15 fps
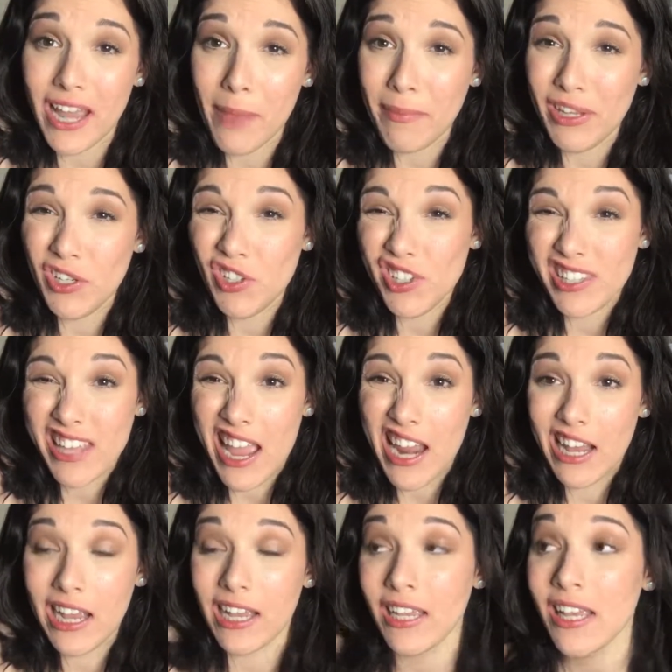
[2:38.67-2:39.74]
I mean, you just
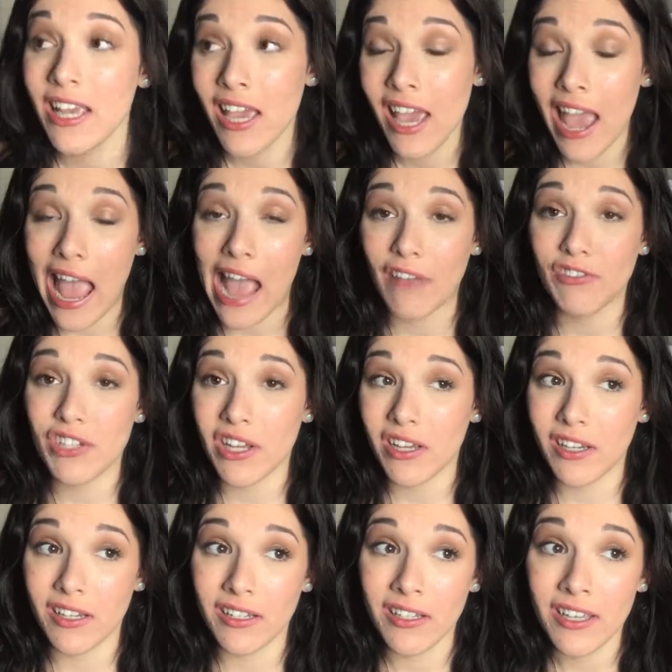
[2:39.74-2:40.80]
kind of have
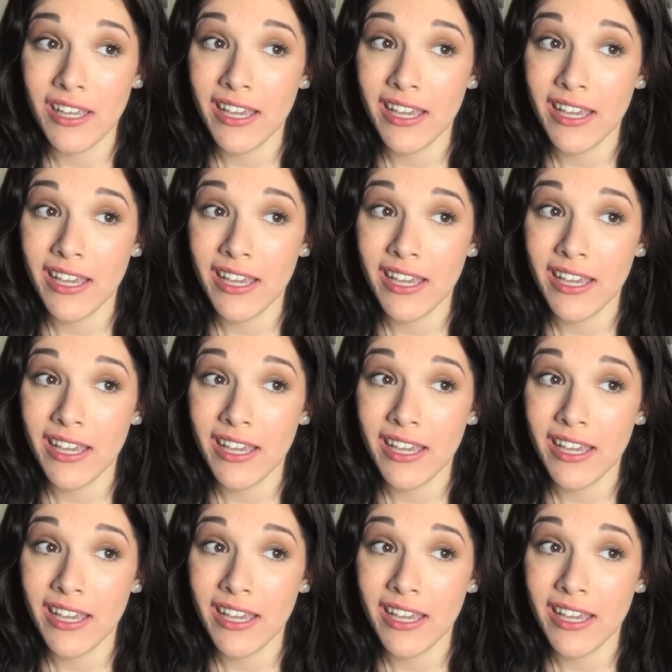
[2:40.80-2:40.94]
to